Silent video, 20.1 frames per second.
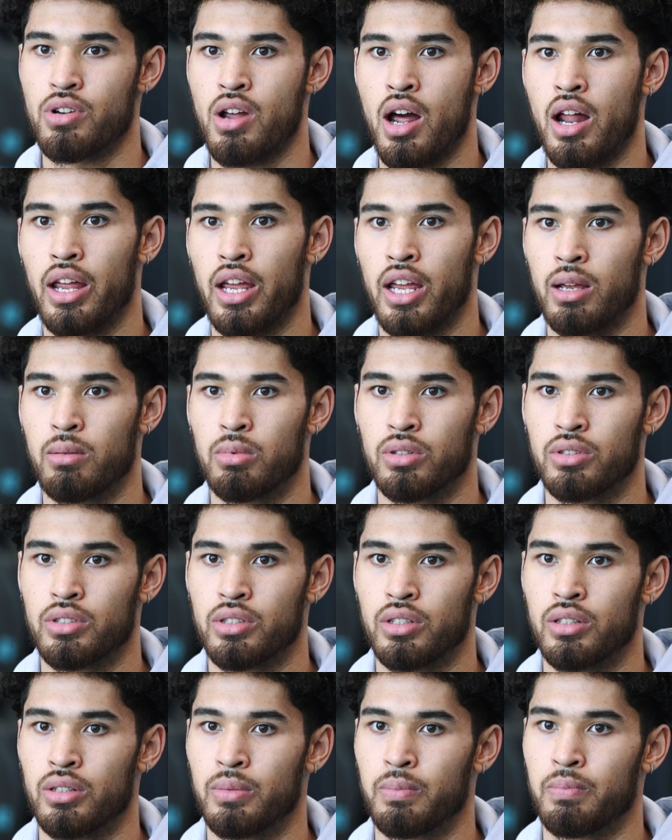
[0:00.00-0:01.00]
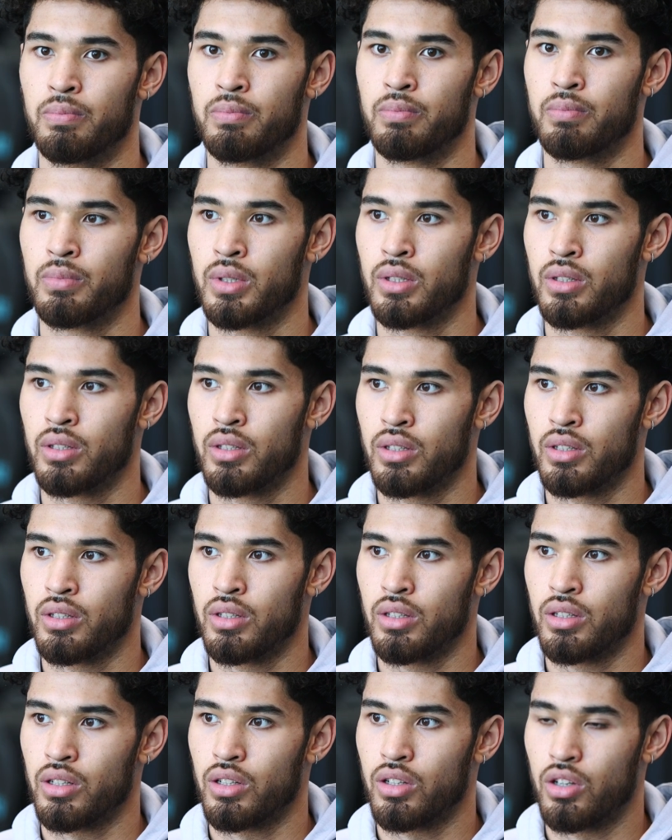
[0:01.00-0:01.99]
you're not able to
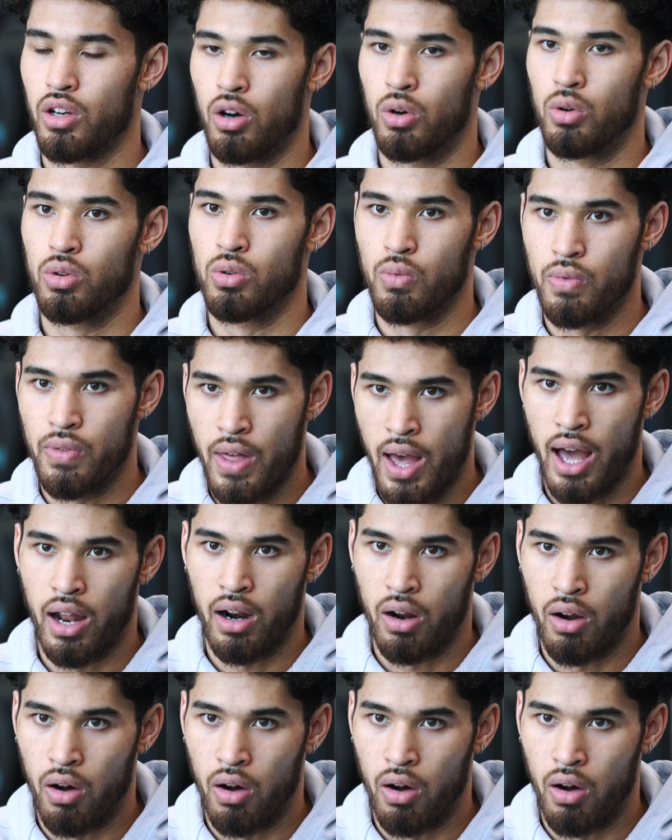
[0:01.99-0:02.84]
go that